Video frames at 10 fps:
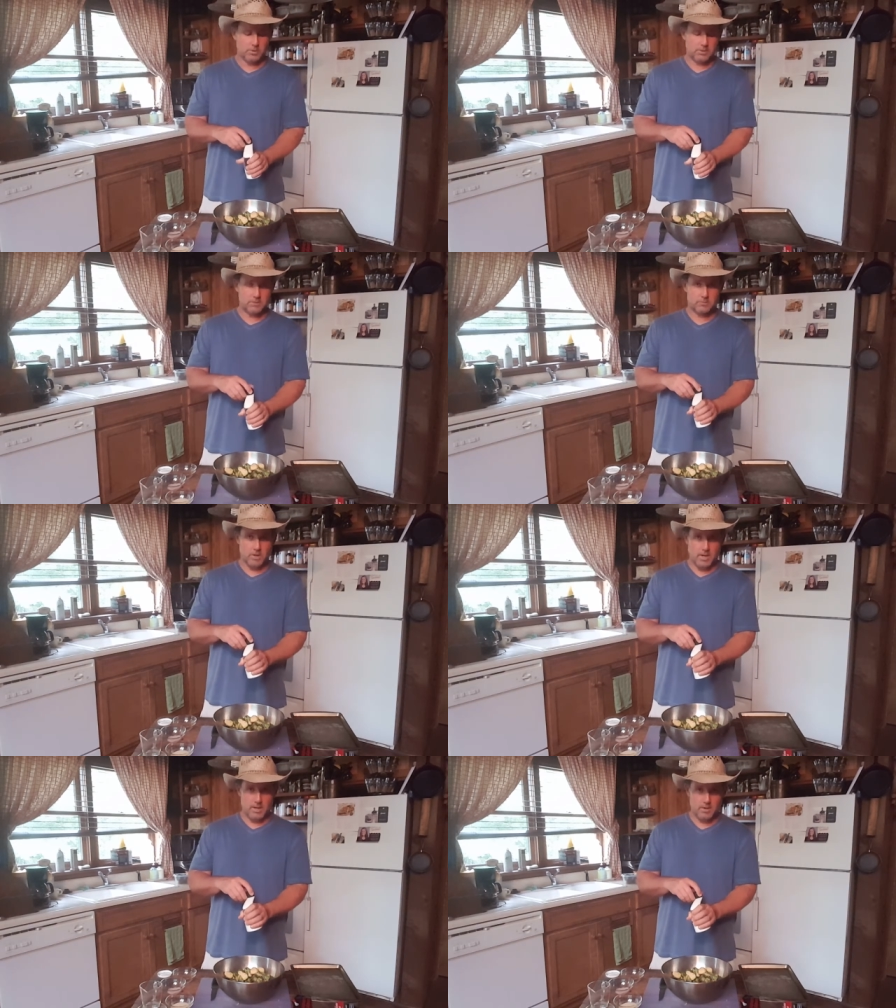But this
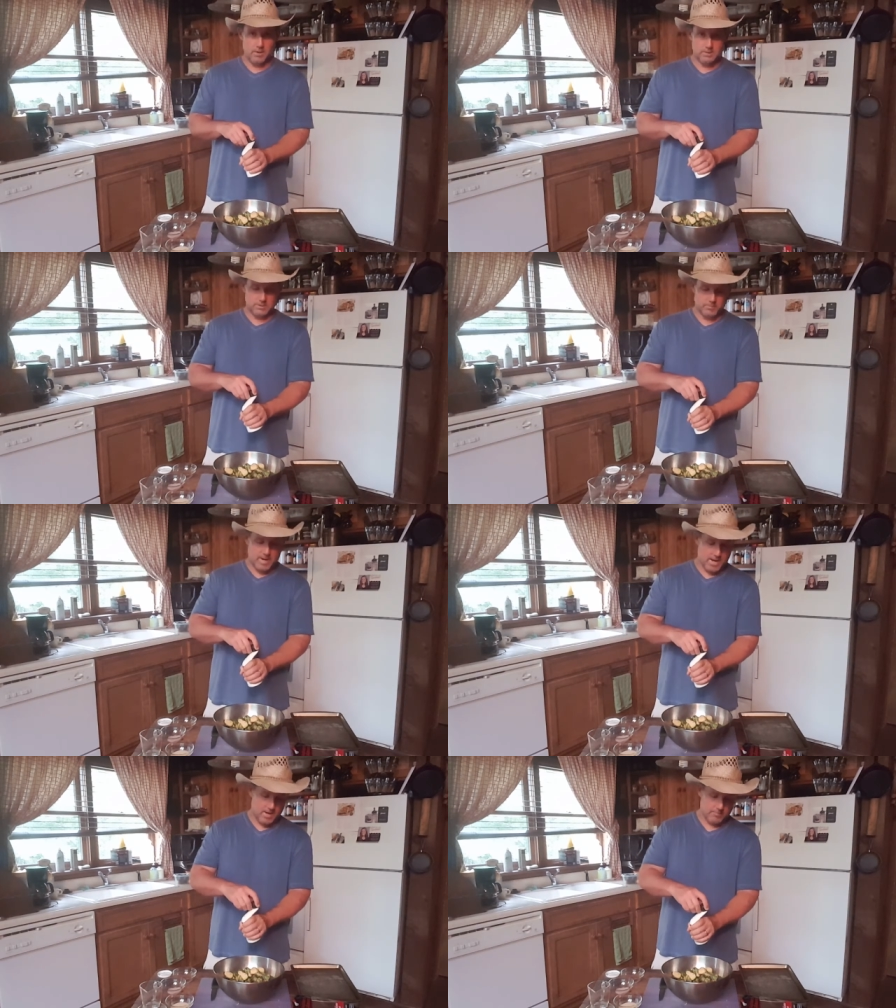right here is a
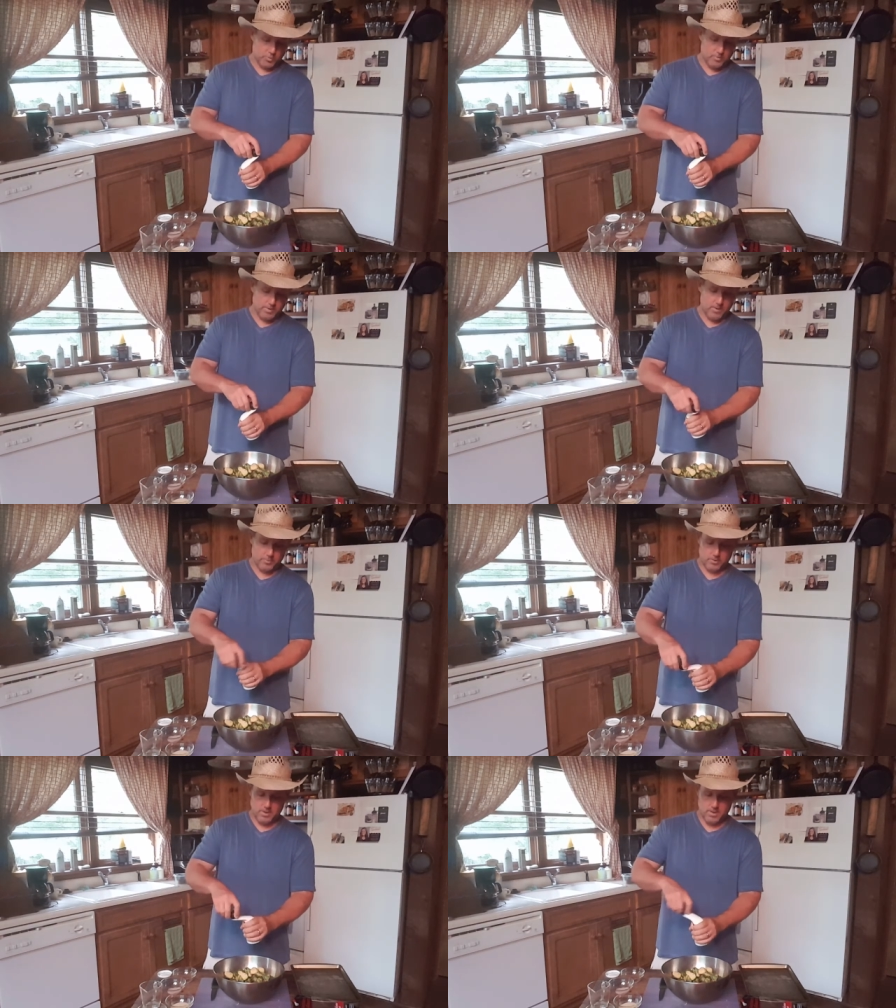bad boy
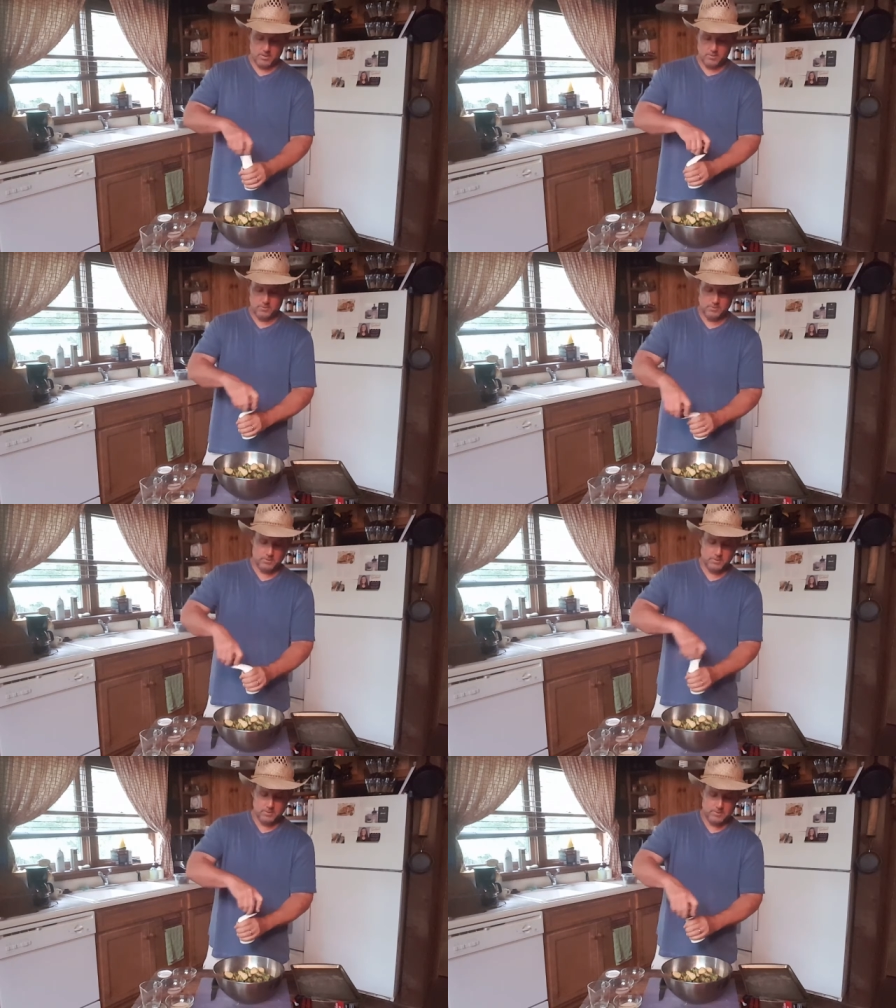pepper grinder,
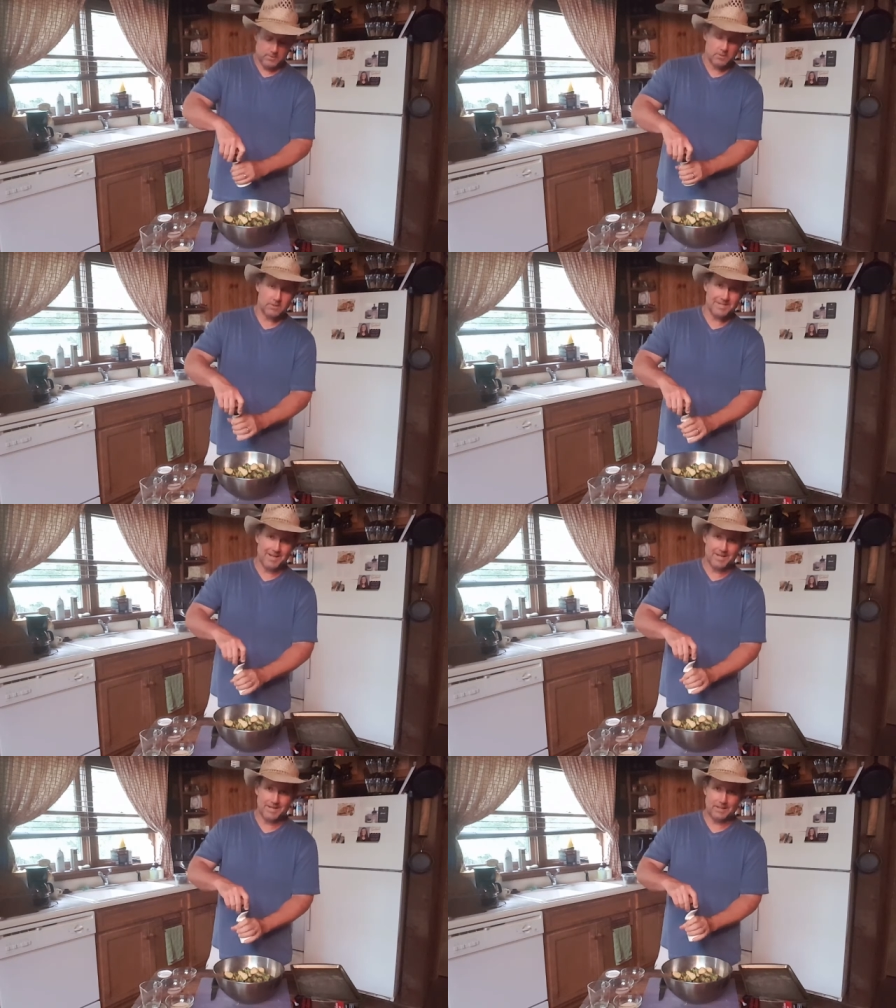because I
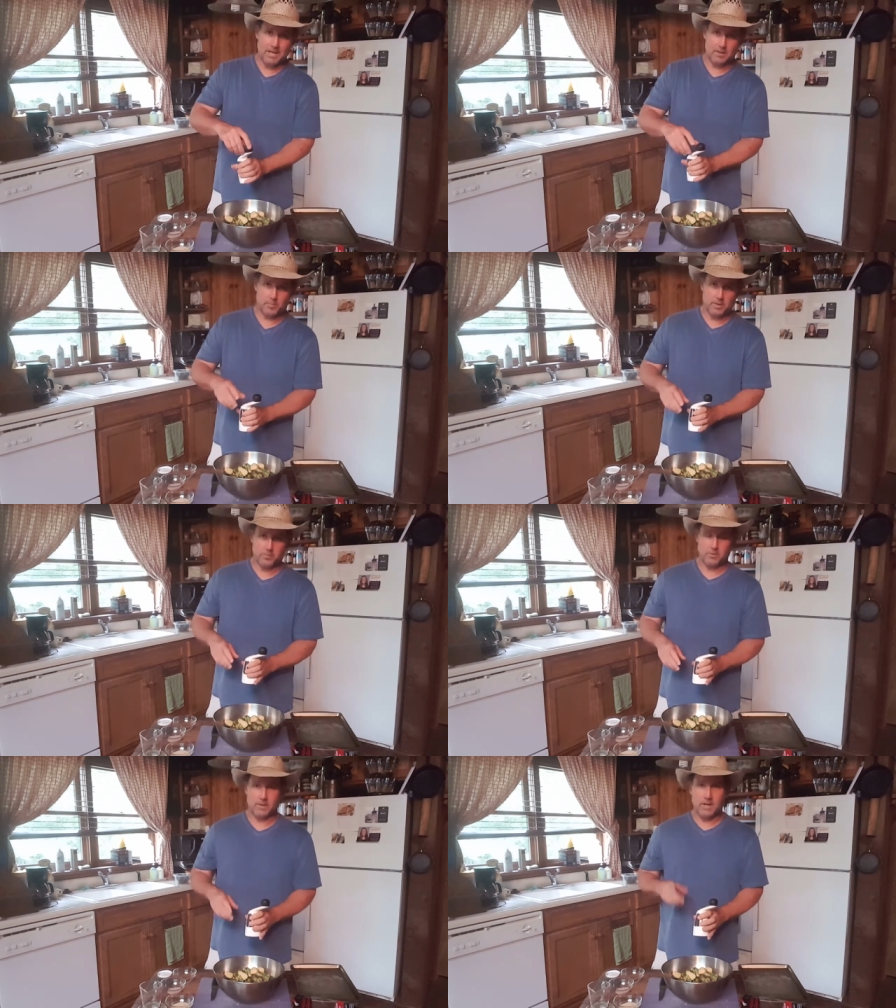like a lot of
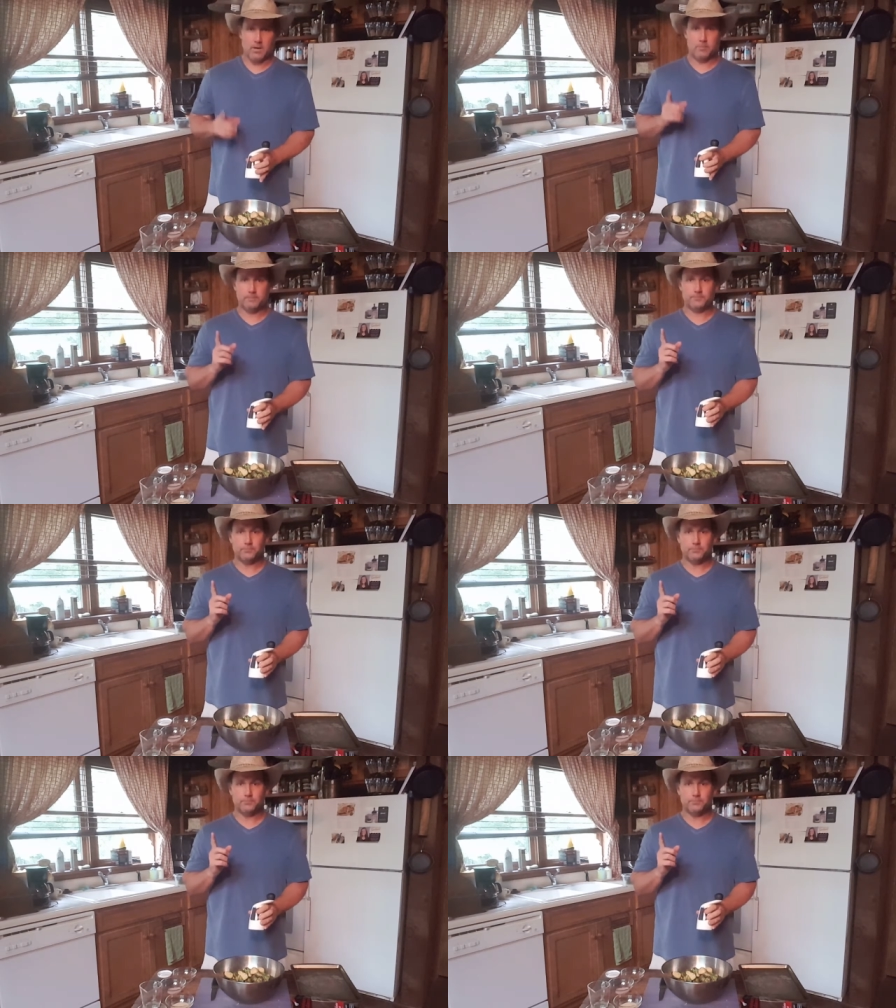pepper. Now,